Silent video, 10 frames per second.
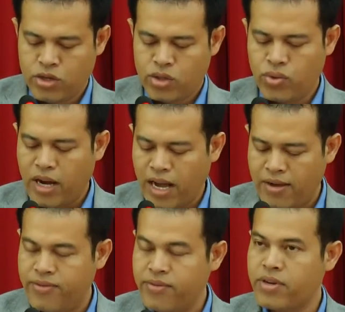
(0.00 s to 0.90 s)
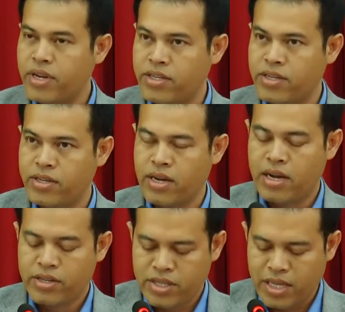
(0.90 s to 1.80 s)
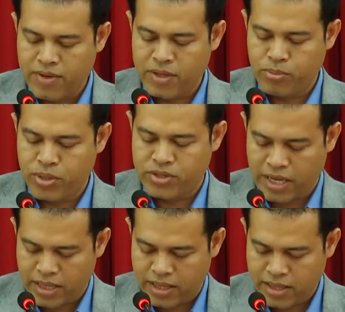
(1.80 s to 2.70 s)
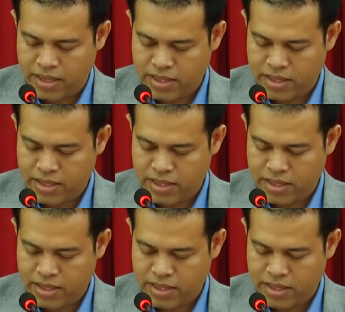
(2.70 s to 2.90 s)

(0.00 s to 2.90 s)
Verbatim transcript: to have reached seven percent.